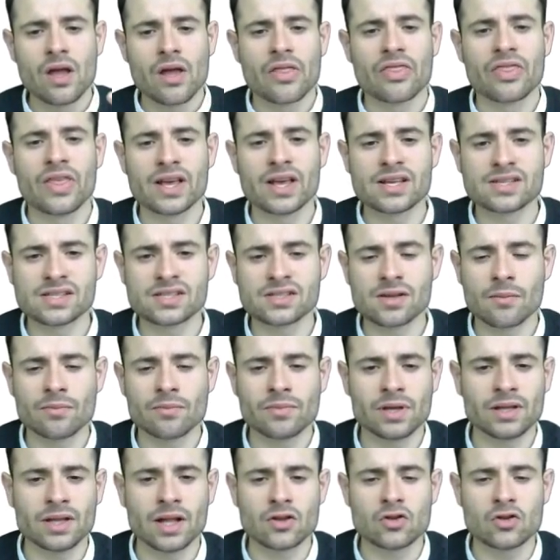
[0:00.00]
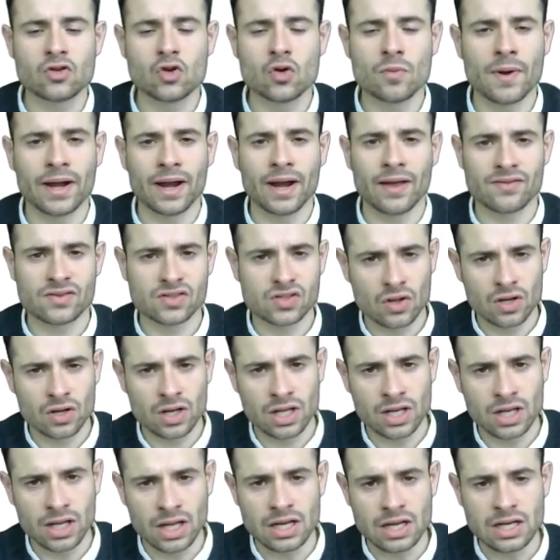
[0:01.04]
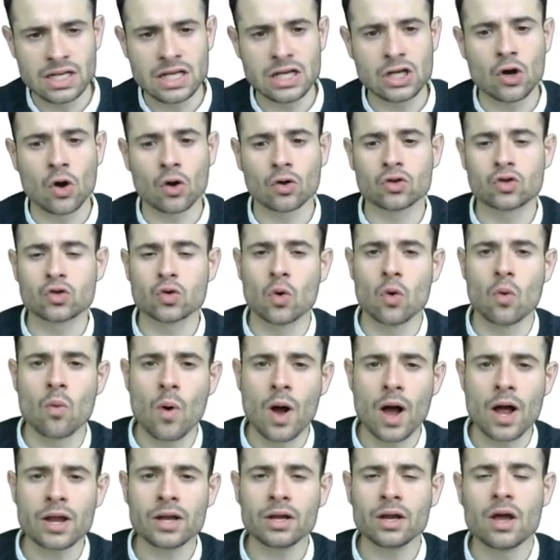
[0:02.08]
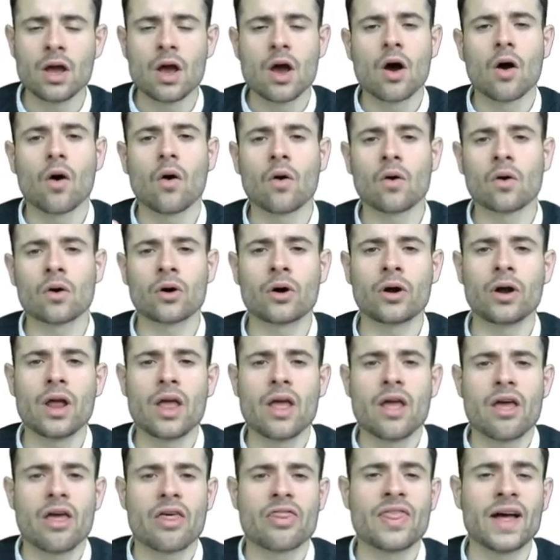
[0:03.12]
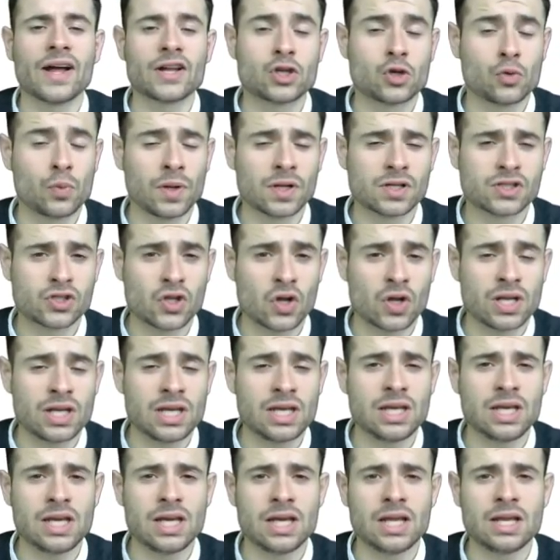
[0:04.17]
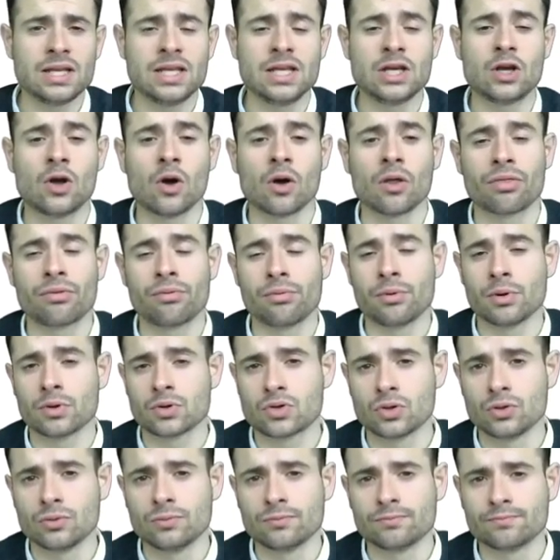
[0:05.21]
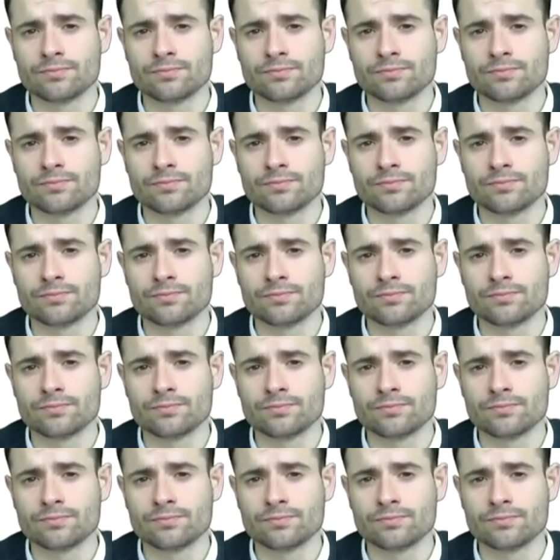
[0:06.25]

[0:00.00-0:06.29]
This is something that you might have studied in ECON 201 or that you will study in ECON 302.